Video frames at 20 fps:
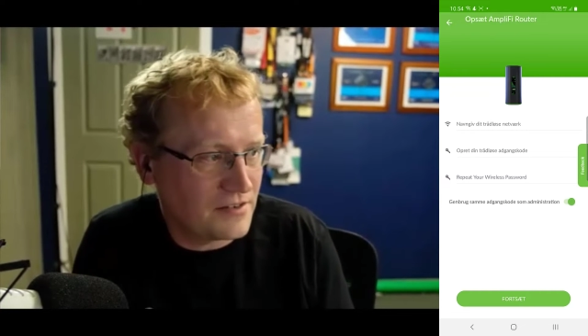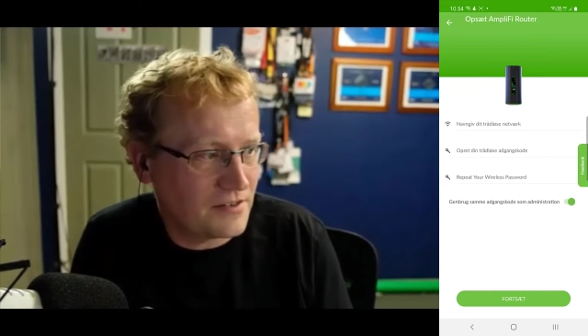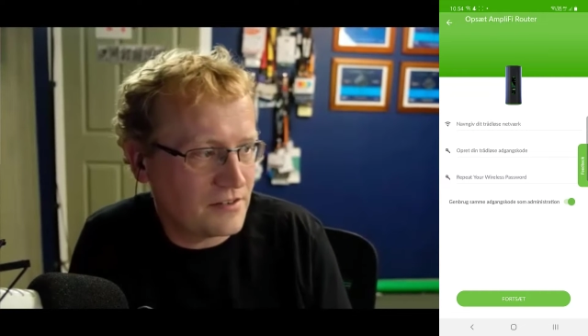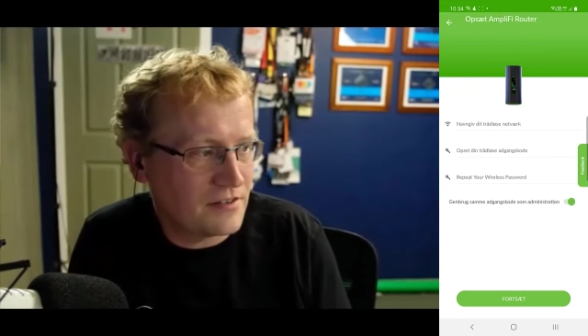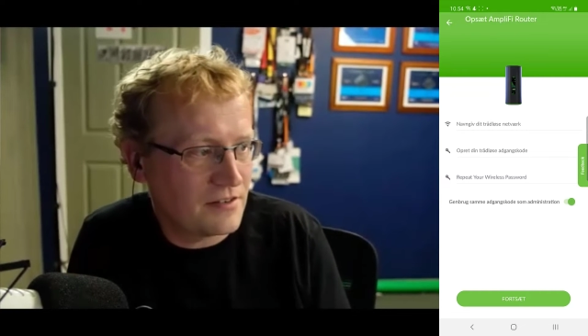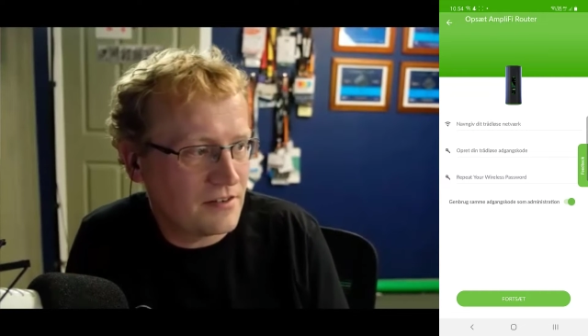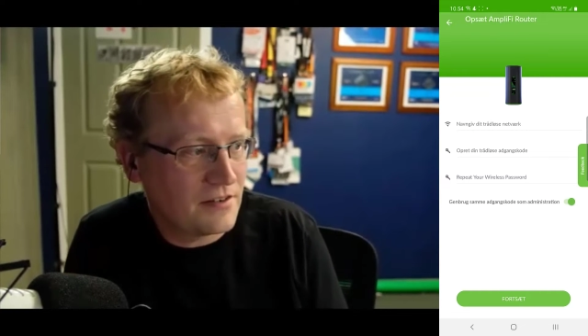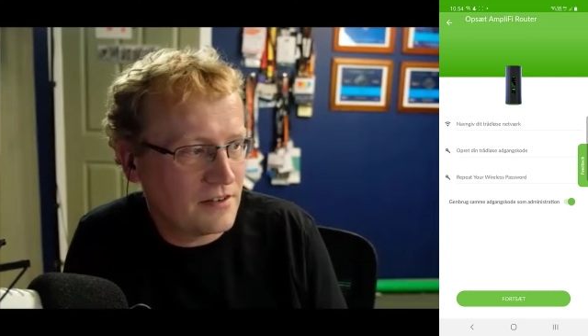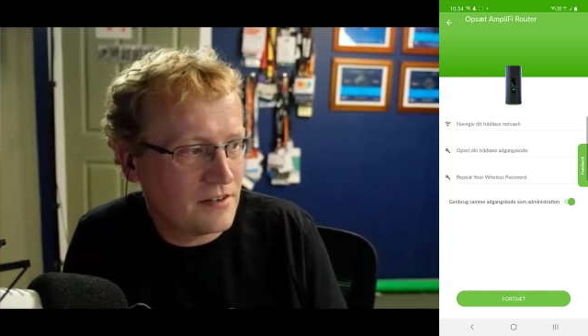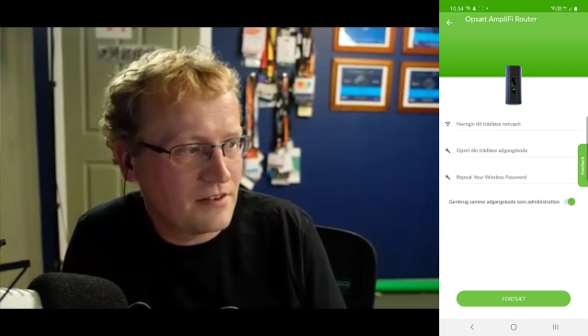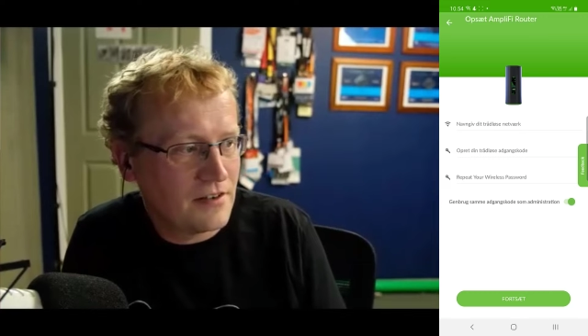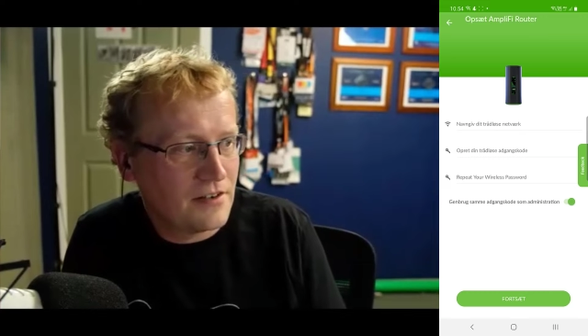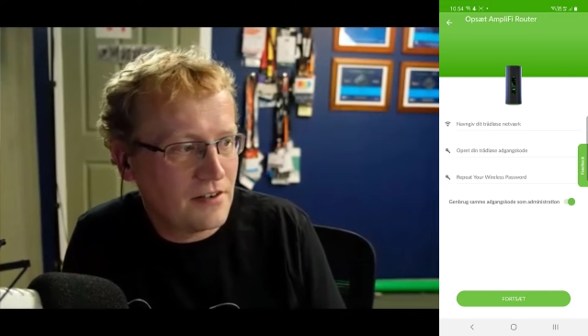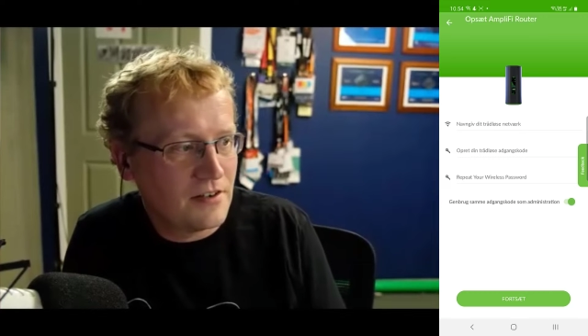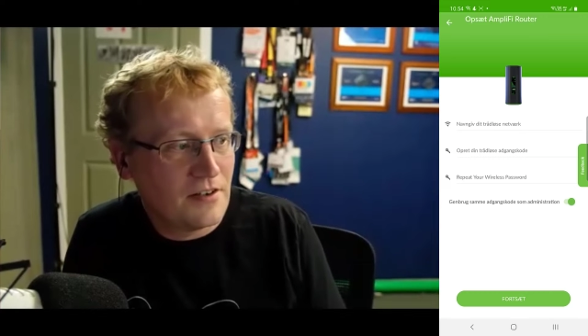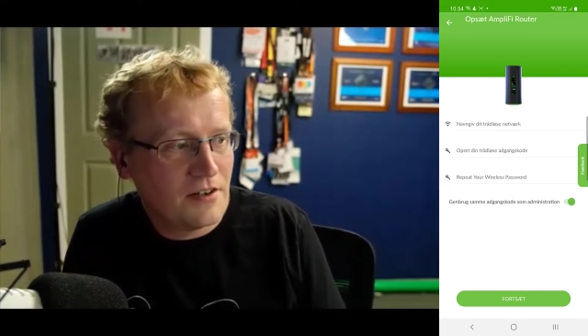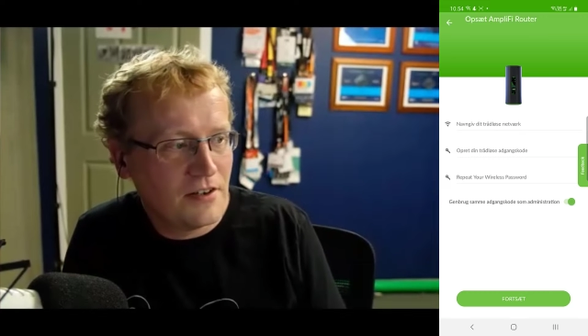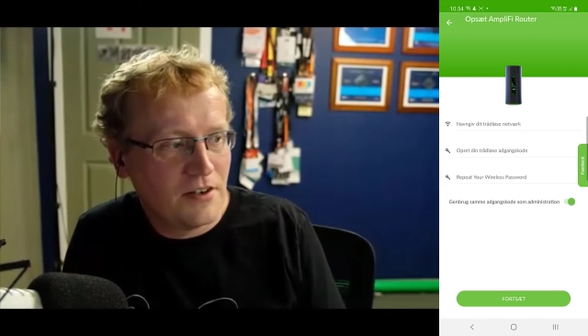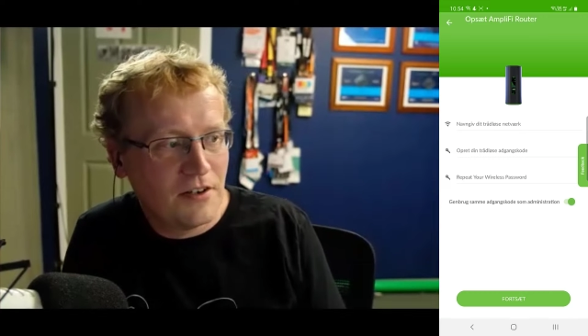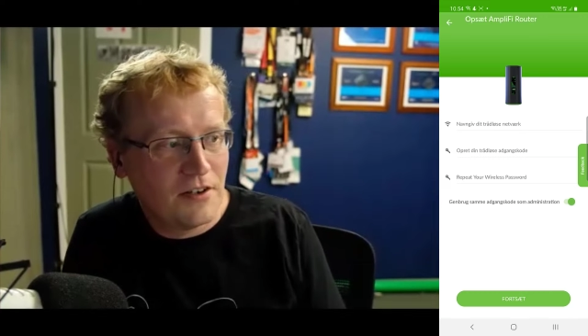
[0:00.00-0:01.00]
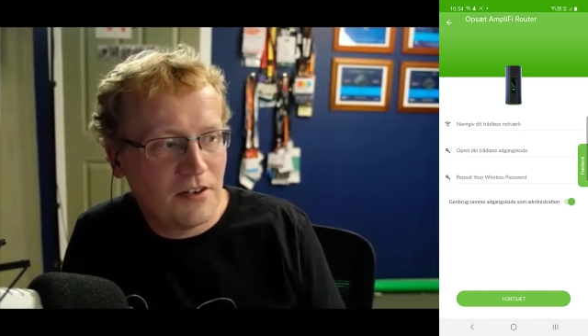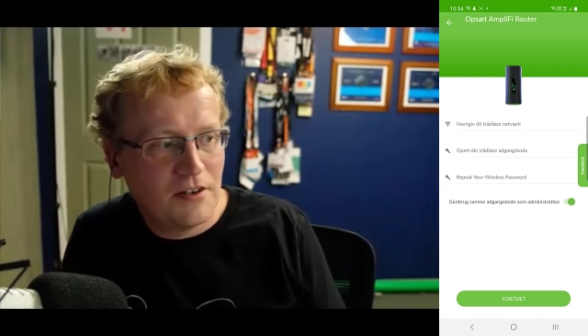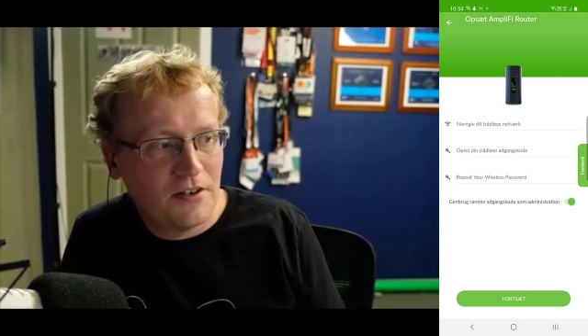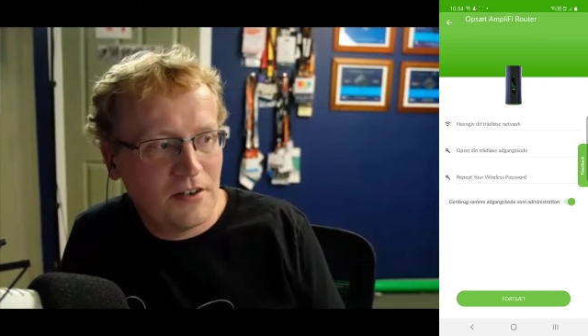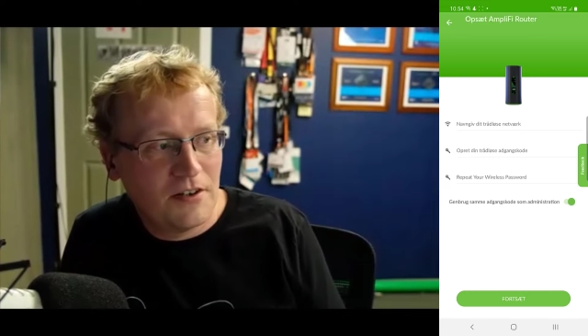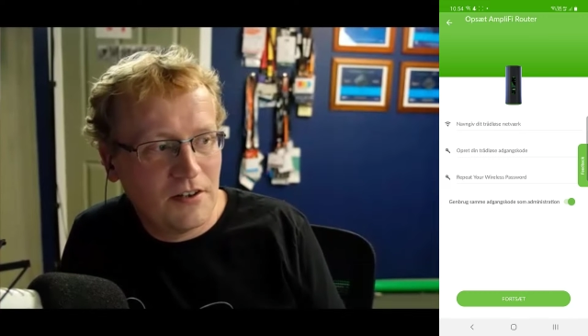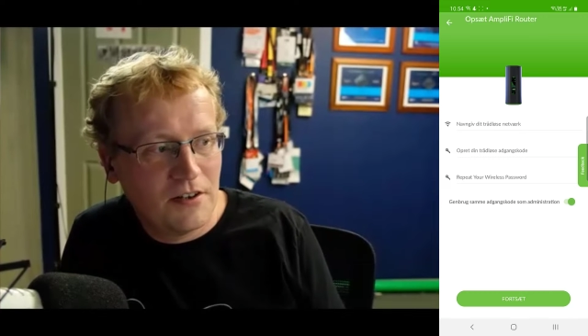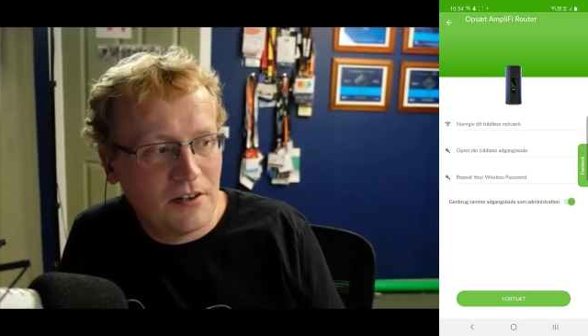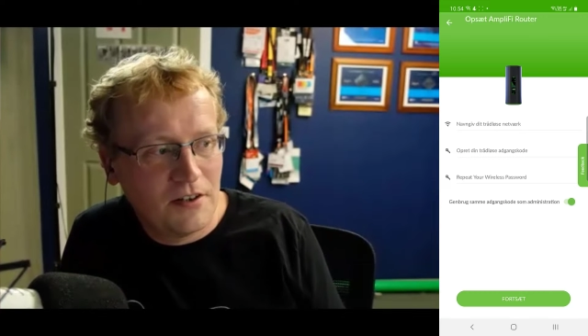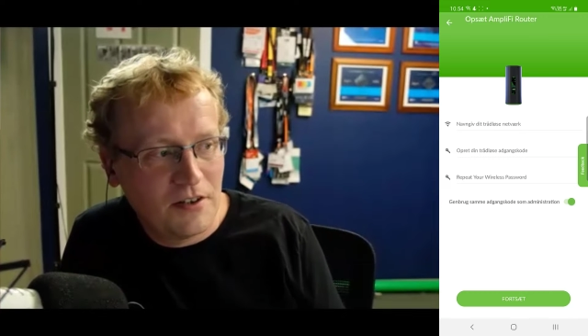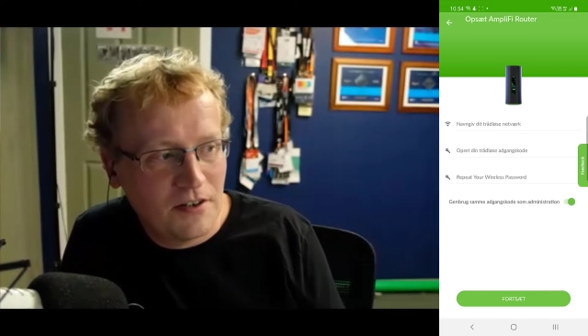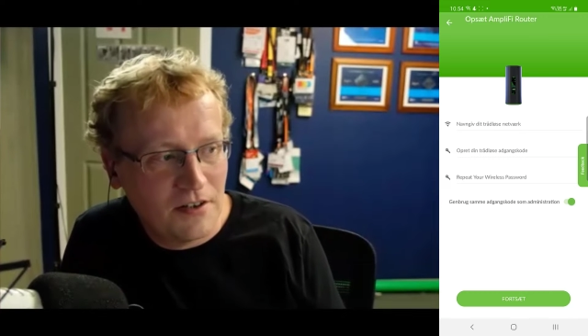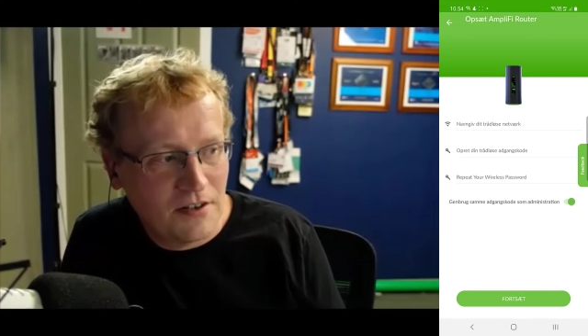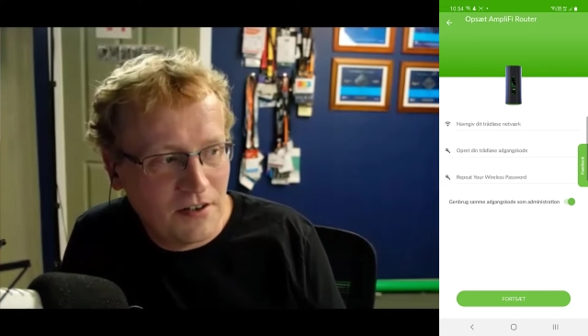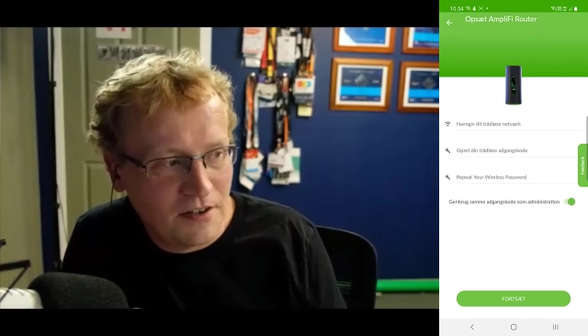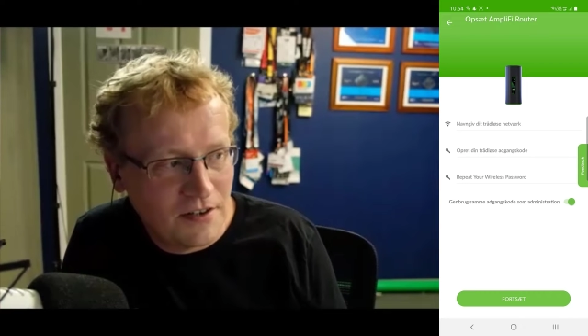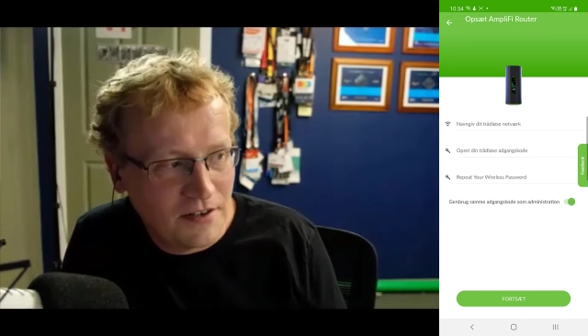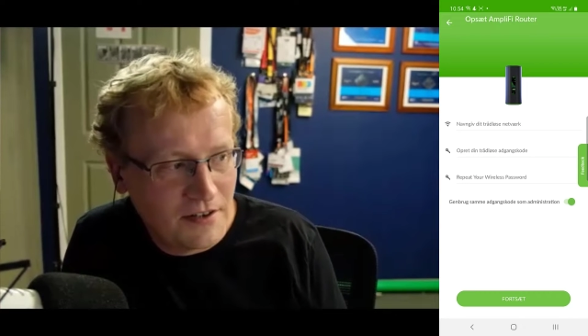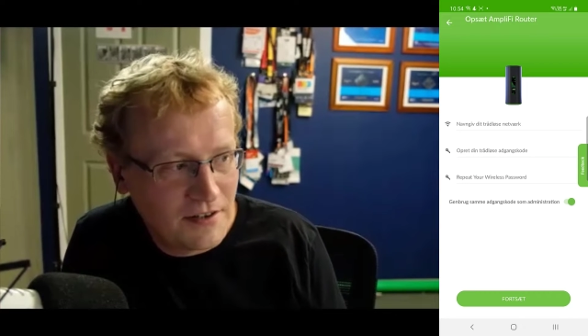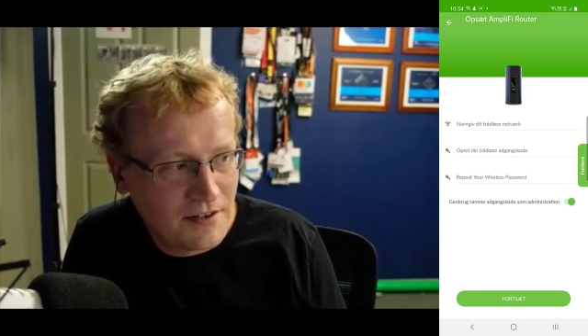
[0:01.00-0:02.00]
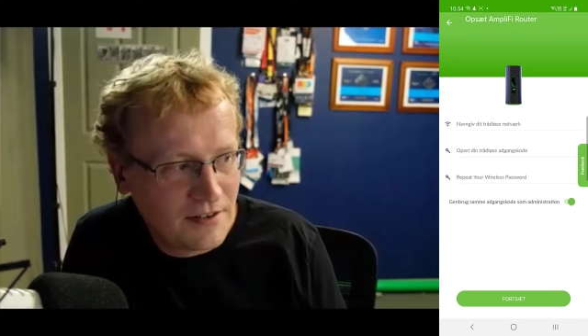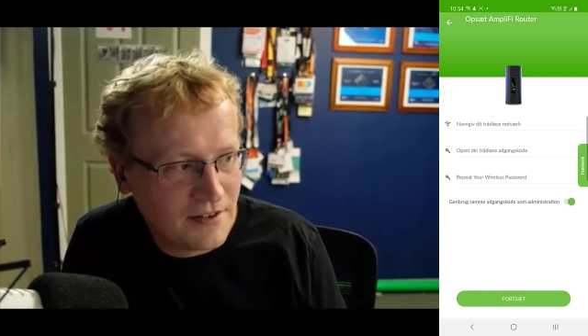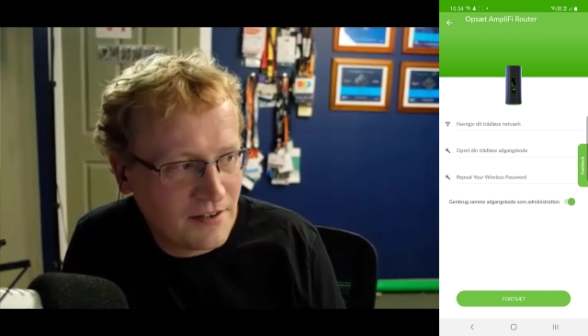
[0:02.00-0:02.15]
Still on distance, but I kill you.